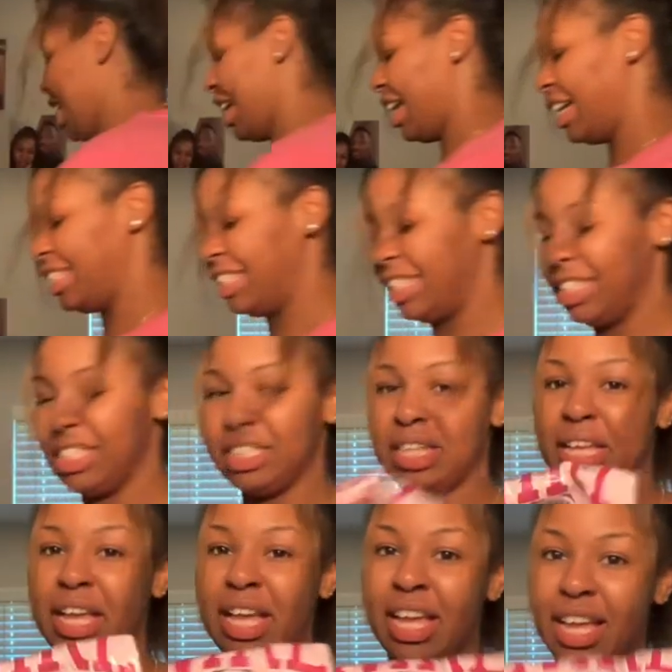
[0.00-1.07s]
I got this
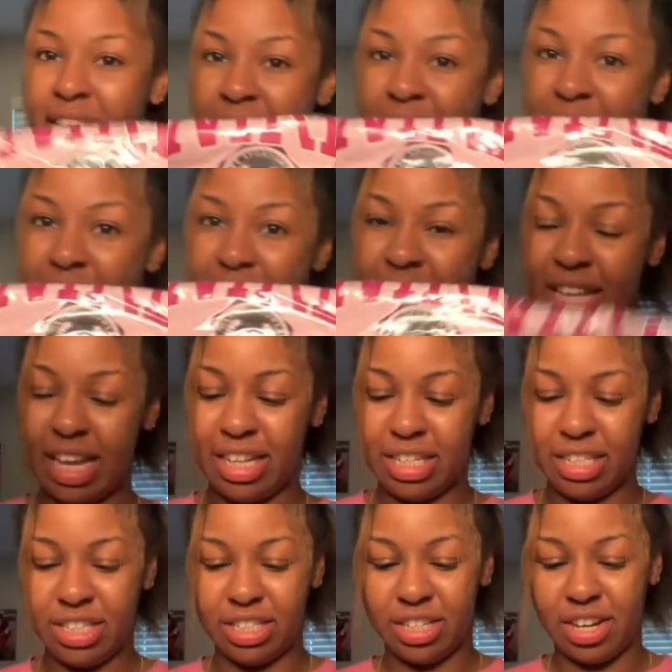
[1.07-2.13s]

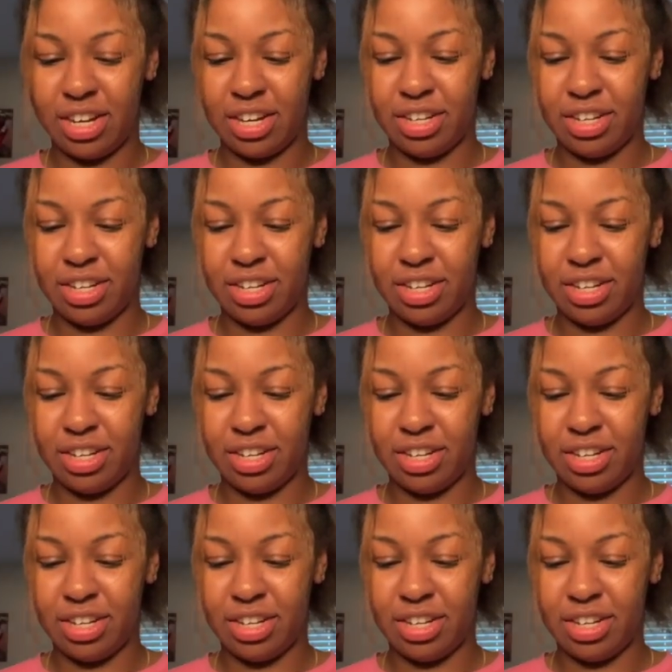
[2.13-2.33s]
Nike shirt.